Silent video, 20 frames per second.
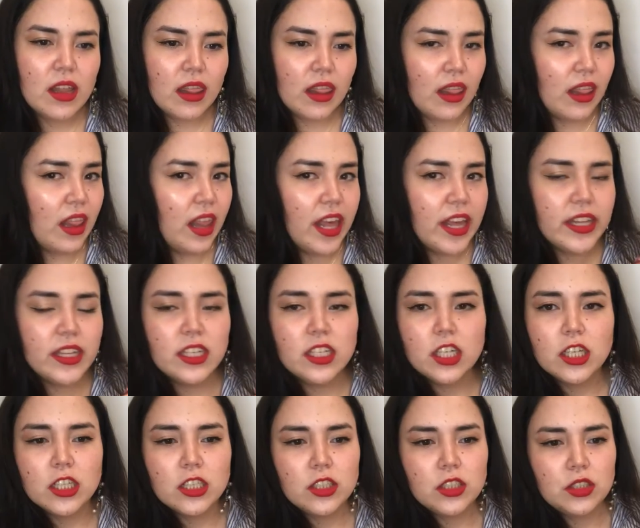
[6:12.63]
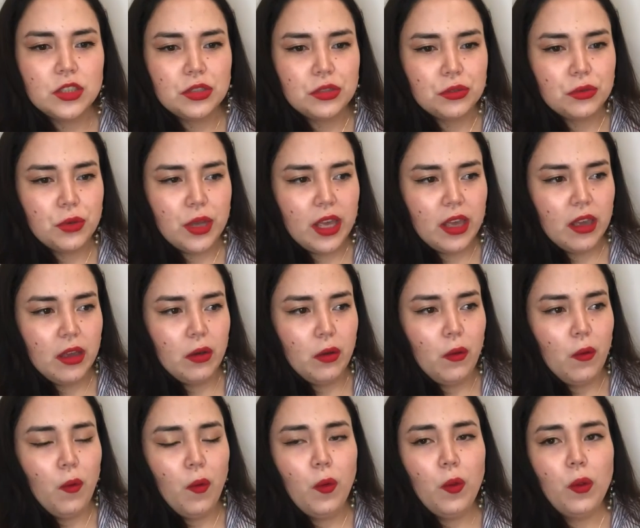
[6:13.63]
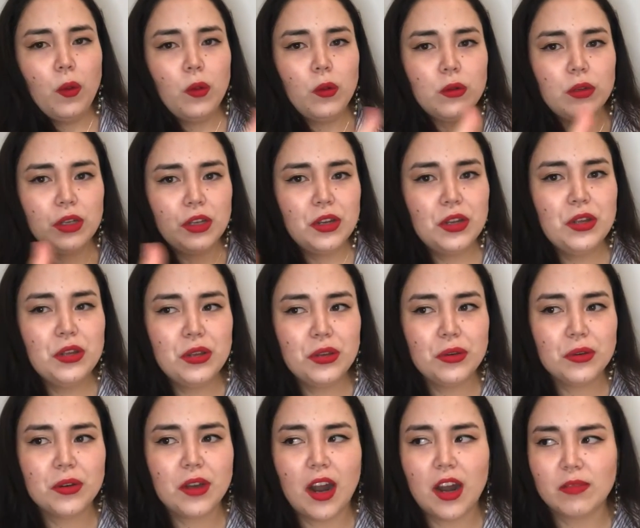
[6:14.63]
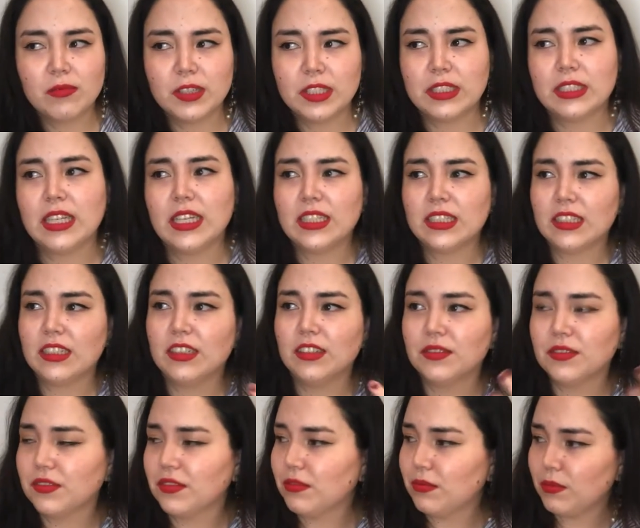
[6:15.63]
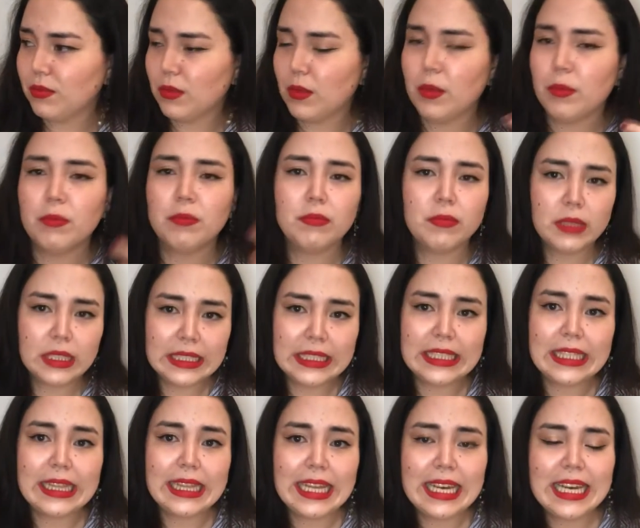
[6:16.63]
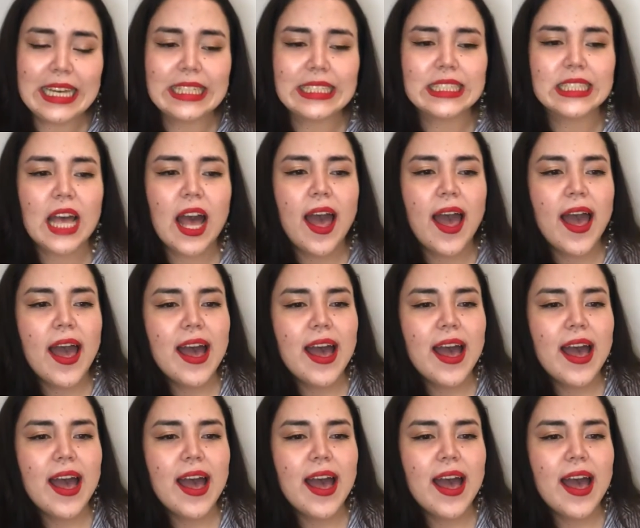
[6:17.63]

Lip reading: led to a whole new conversation of messy things.